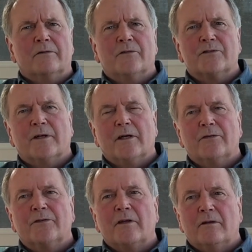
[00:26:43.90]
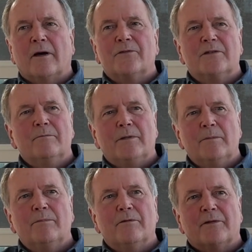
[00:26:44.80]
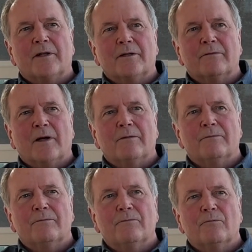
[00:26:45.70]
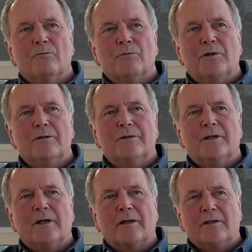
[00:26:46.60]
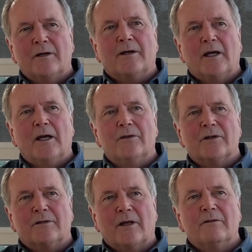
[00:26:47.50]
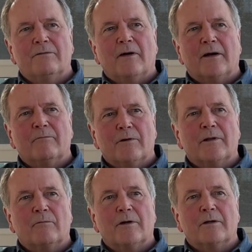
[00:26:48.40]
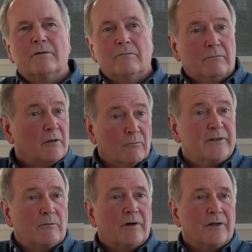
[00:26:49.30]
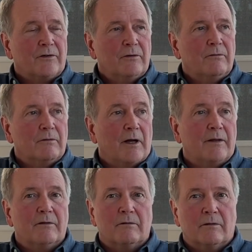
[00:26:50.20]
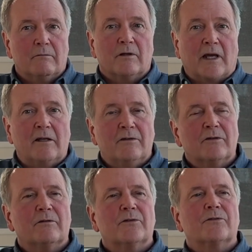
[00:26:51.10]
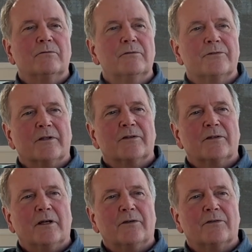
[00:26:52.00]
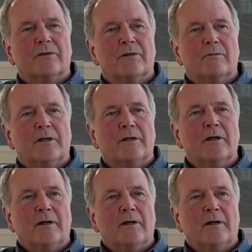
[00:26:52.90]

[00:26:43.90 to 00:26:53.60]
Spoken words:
science. I've seen people that have really at a young age identified where they wanted, what they want to do, and they're getting into good schools in the States. And to me,